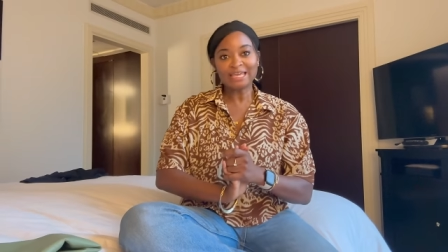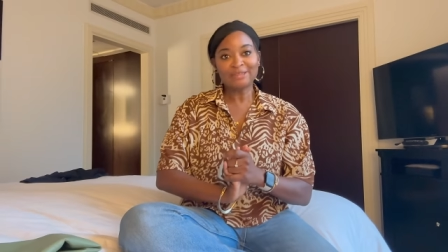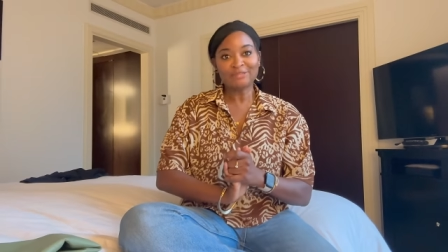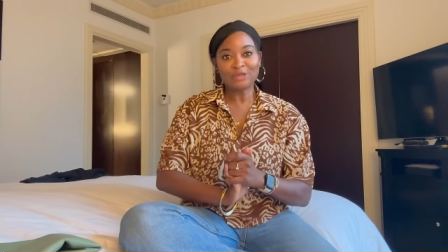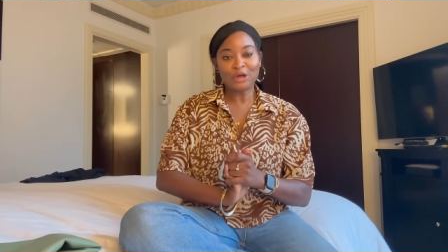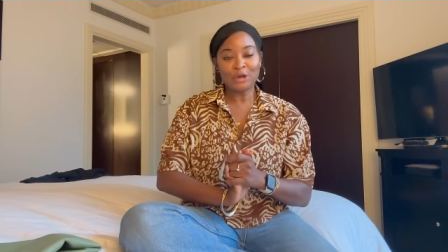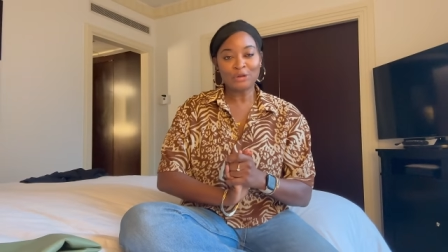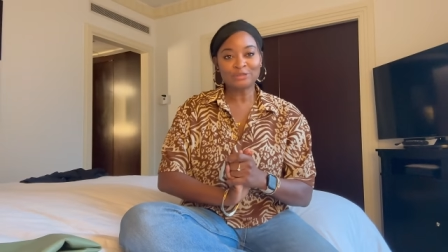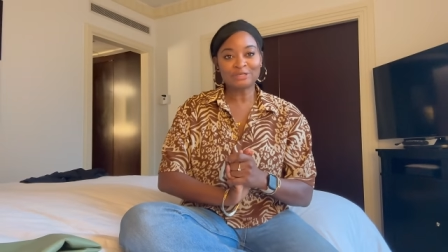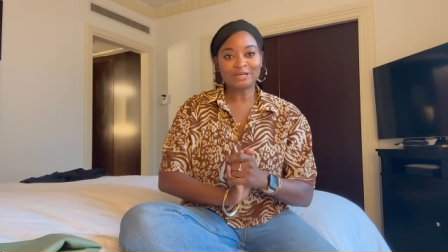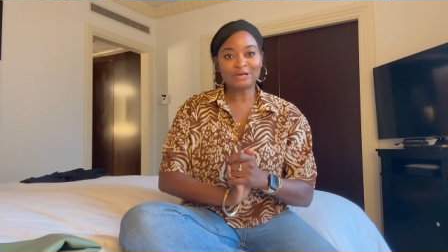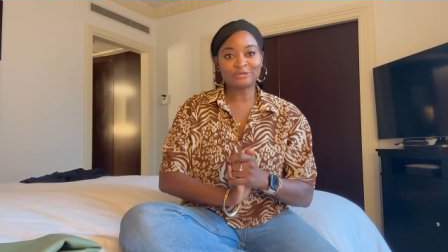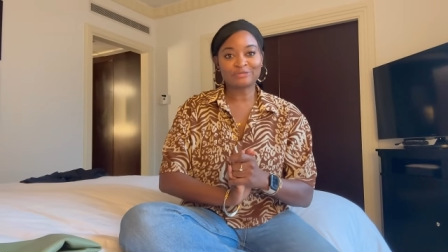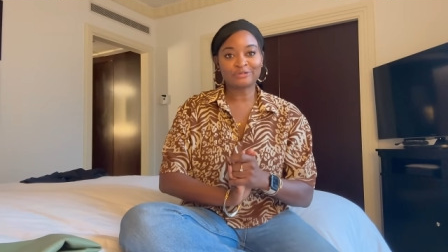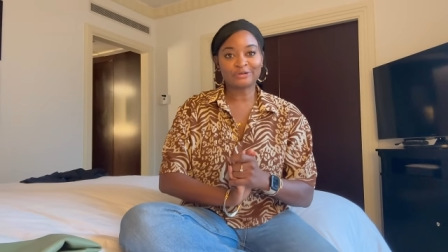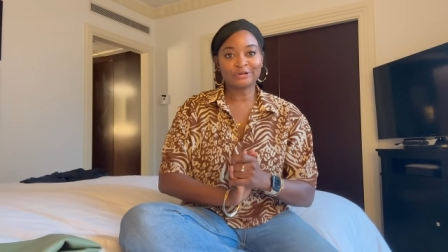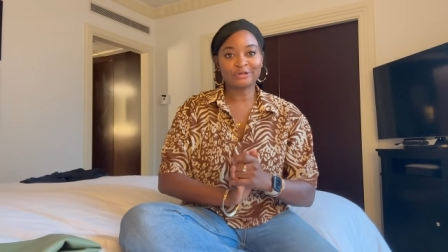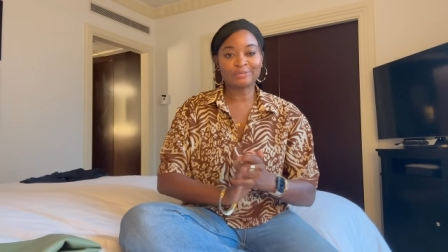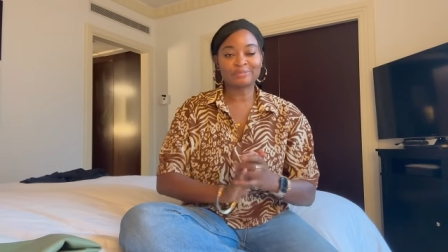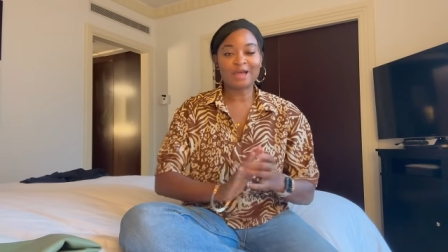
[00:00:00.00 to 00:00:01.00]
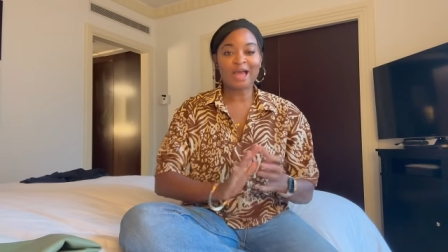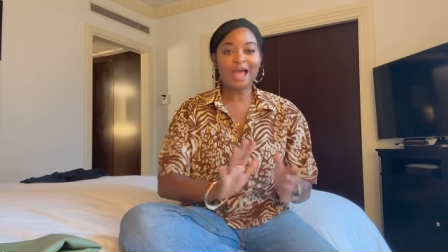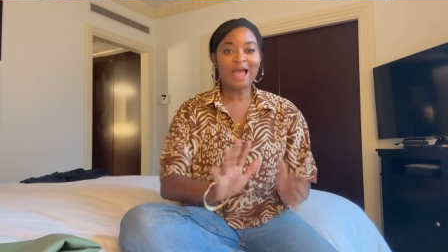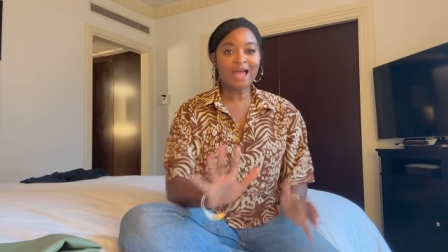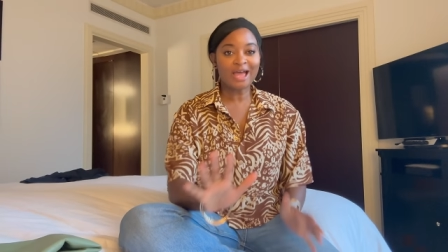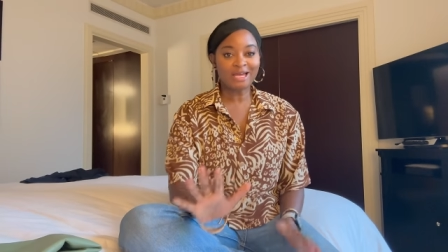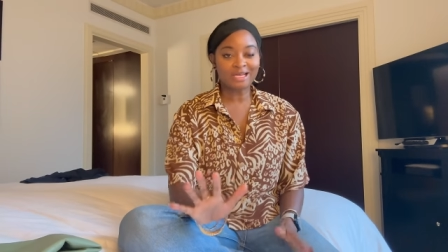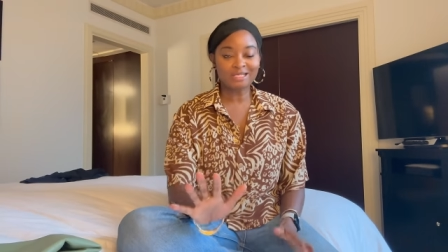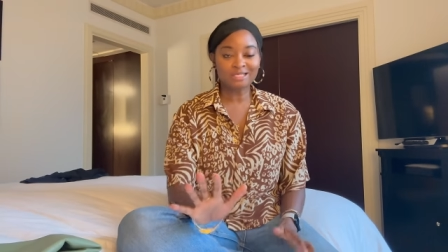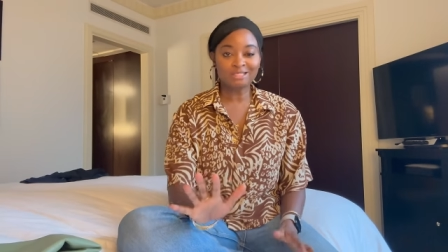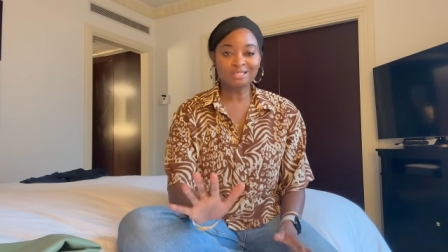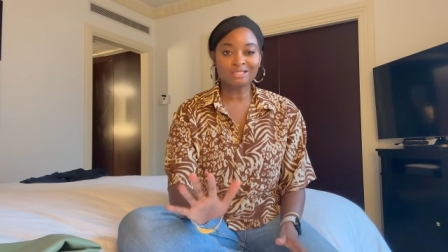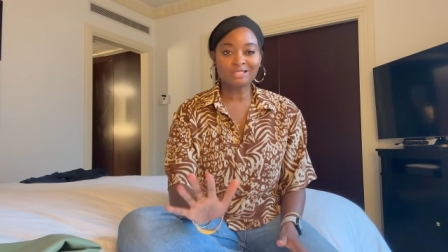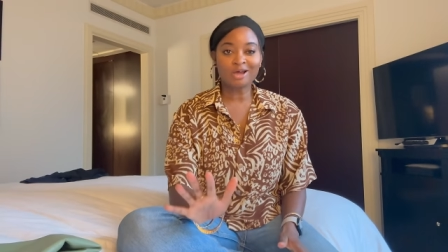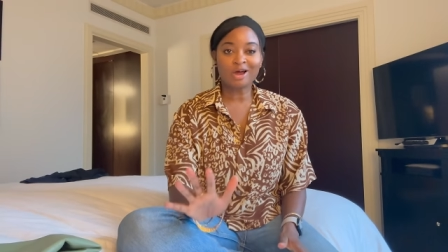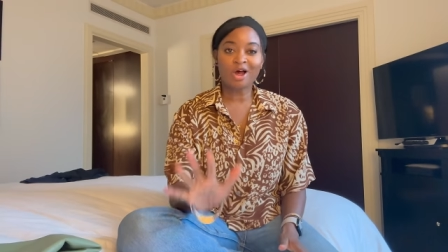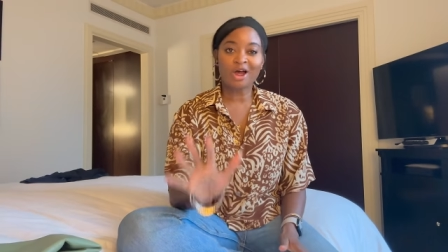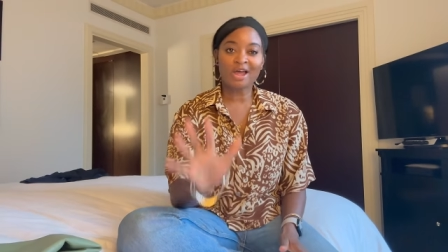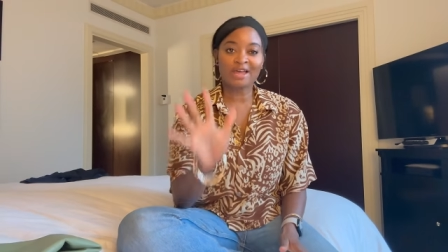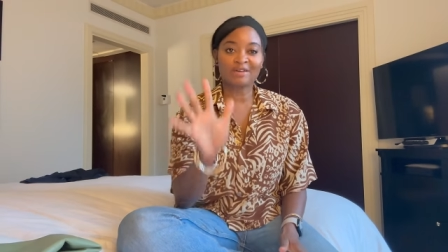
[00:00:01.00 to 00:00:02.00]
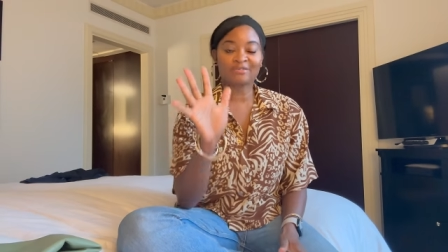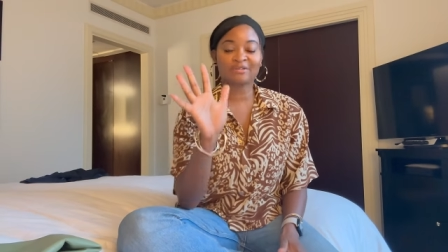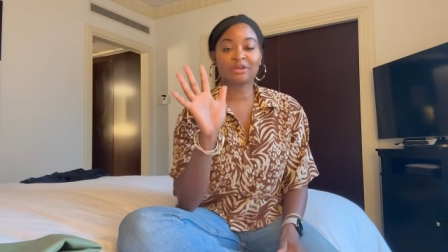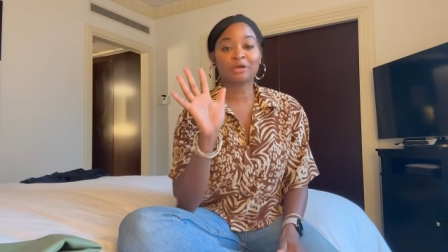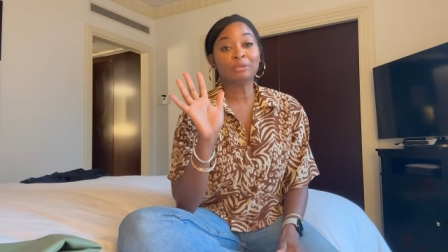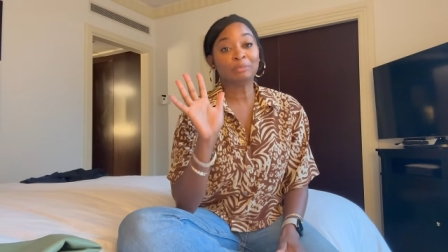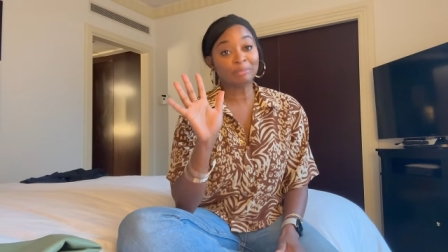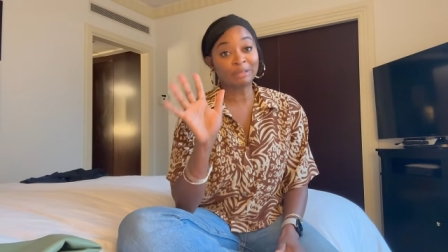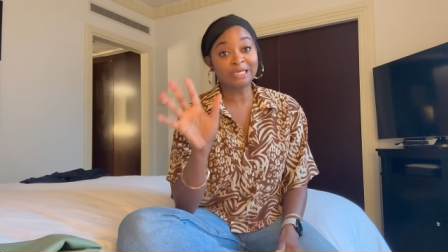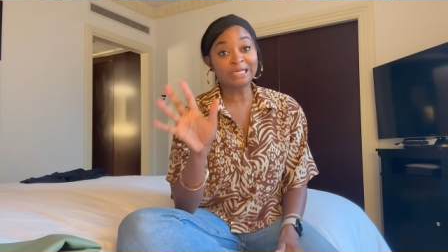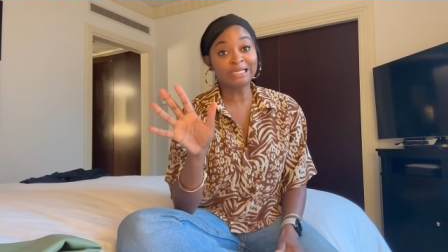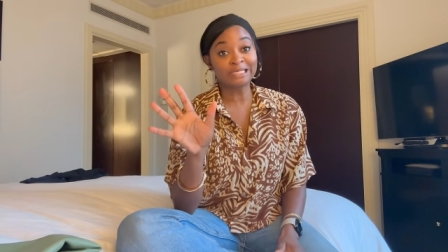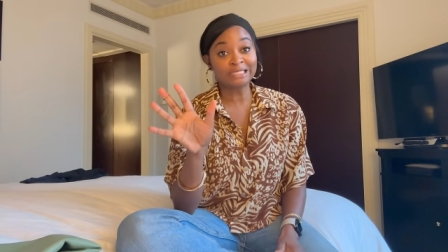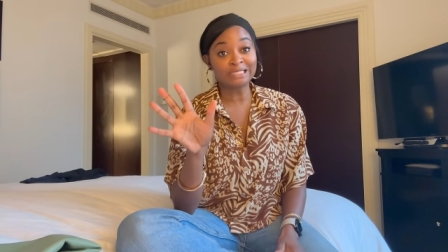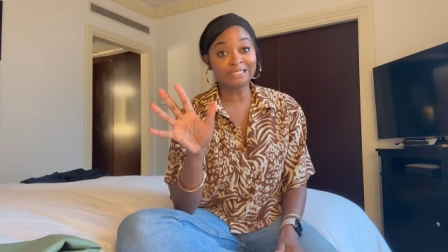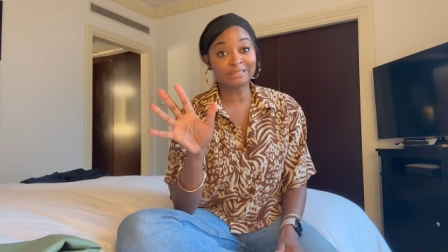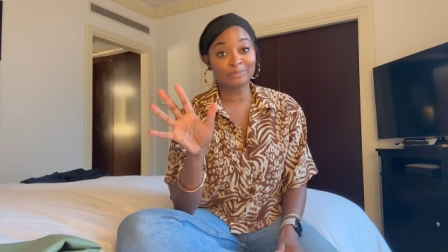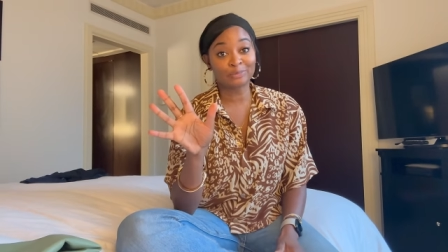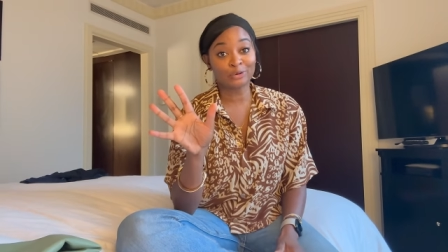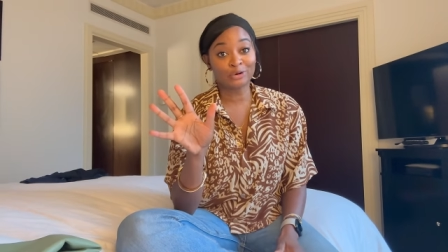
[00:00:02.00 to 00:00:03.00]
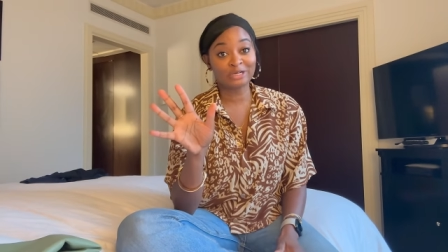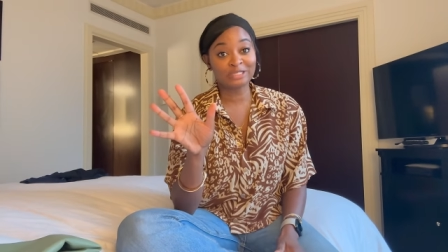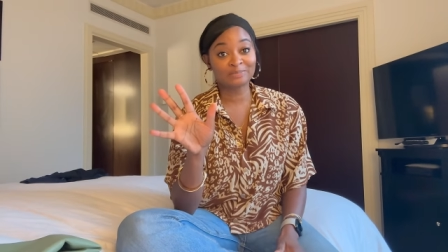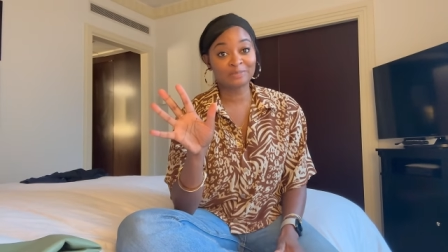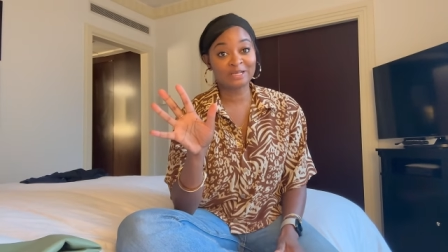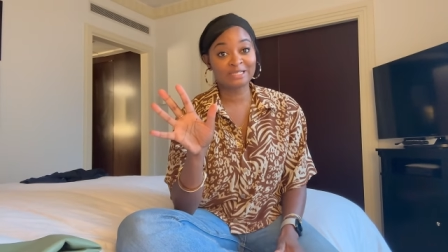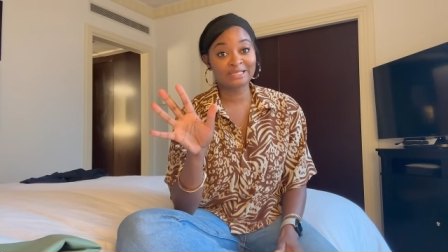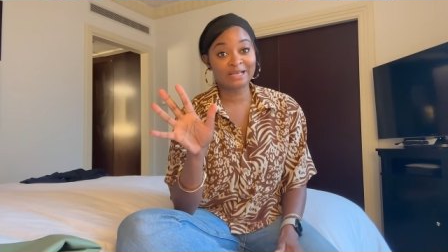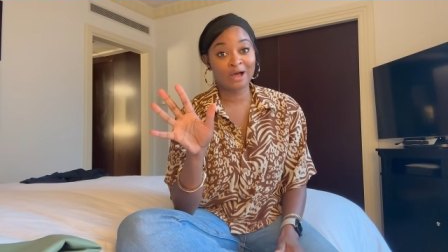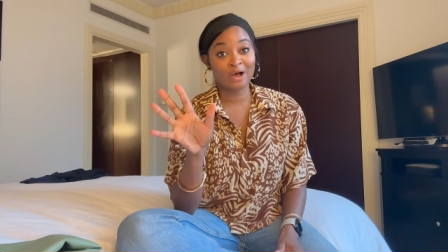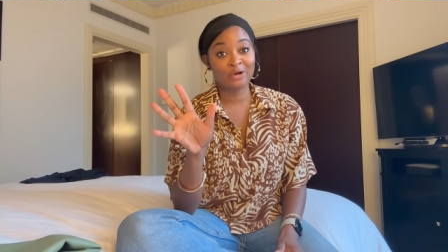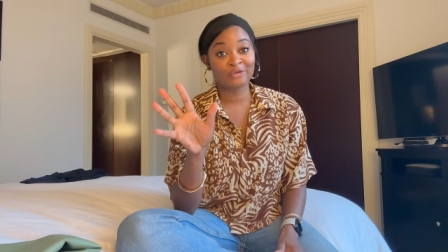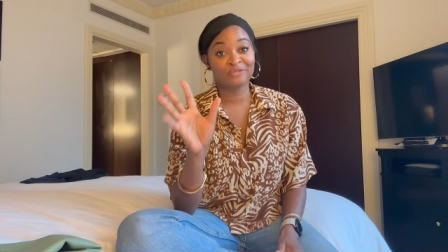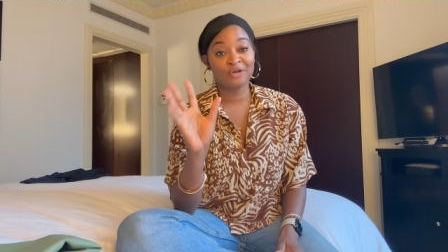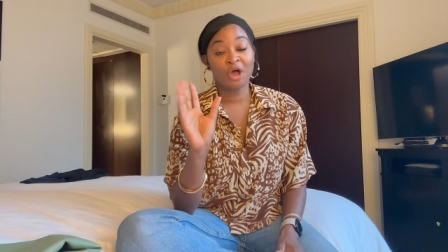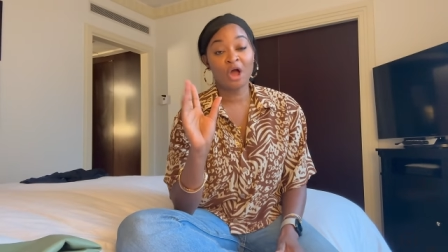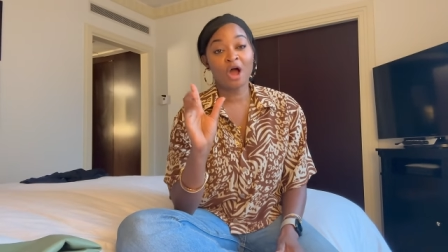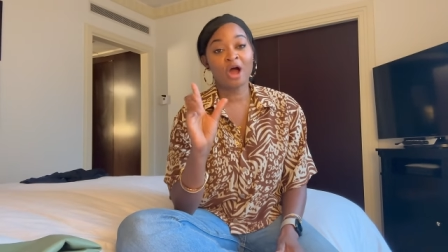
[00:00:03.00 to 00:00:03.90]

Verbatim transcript: in the hotel room and I have completely surprised myself.